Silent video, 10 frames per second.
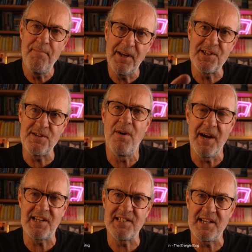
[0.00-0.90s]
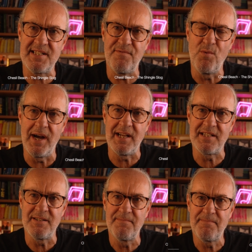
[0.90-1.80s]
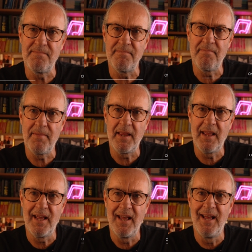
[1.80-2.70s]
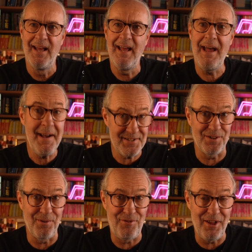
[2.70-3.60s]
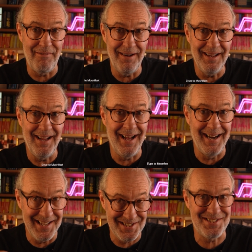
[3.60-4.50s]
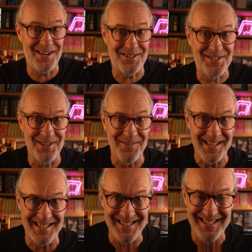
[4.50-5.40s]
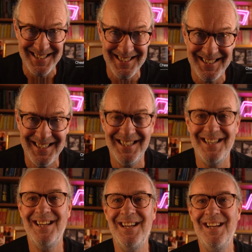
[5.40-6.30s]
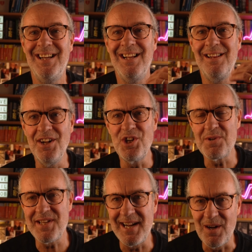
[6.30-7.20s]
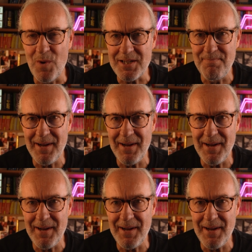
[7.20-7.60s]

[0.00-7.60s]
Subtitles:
because of my excessive weight. It's a good theory, and he stuck to it. Lunch was had at West